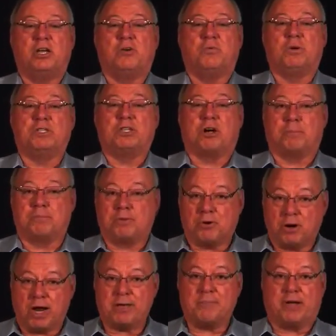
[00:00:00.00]
which are
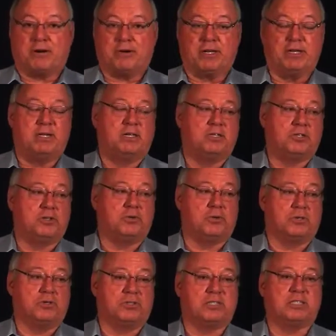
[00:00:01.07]
primary
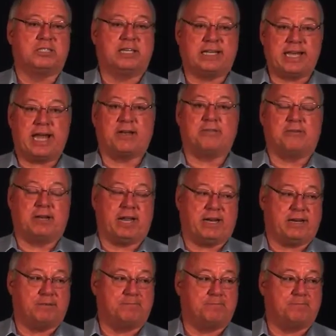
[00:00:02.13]
tools to gather data.